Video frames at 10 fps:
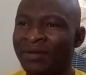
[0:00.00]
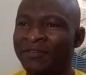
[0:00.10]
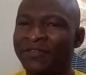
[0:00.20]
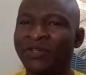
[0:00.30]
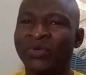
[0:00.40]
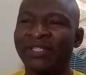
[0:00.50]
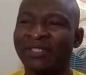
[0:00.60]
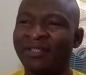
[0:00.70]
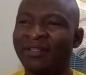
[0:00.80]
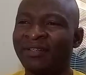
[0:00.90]

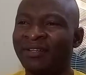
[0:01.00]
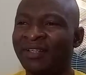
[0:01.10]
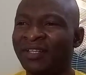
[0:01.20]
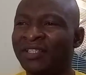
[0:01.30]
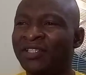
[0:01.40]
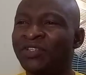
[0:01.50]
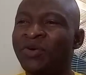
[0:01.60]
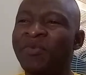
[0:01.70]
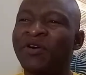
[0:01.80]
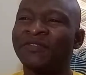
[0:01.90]
Frequency is the
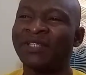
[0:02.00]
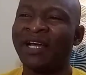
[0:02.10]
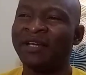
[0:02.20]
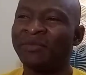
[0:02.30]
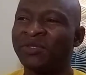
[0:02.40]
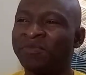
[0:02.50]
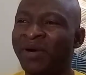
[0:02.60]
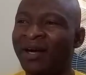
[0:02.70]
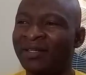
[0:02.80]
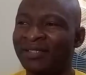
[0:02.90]
number of times
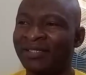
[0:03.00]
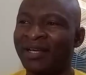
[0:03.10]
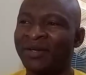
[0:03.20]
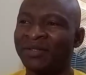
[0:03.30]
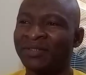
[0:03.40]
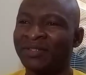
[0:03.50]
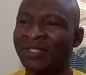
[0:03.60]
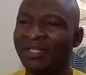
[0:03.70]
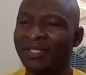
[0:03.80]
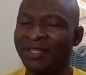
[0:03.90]
per second
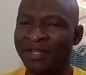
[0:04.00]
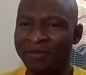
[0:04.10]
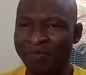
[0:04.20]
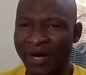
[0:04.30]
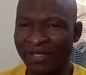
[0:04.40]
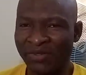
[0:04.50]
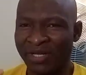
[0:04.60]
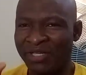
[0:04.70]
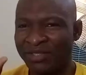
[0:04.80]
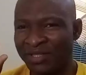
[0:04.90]
the
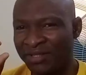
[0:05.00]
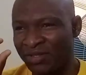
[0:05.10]
piezoelectric